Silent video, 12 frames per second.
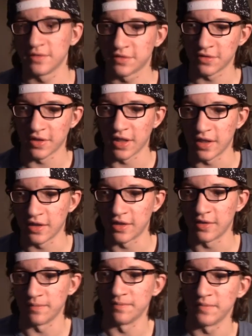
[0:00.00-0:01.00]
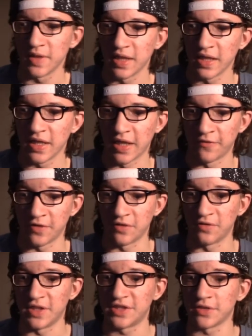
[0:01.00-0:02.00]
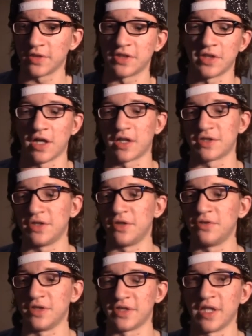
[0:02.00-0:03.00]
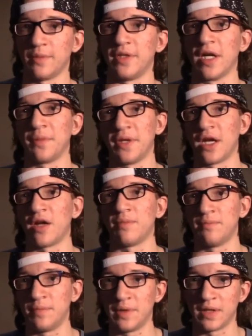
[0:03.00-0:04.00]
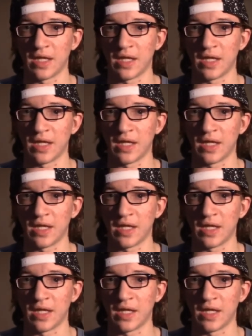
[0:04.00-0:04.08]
so that, um, if you need someone to talk to, just hit me up and I'll be,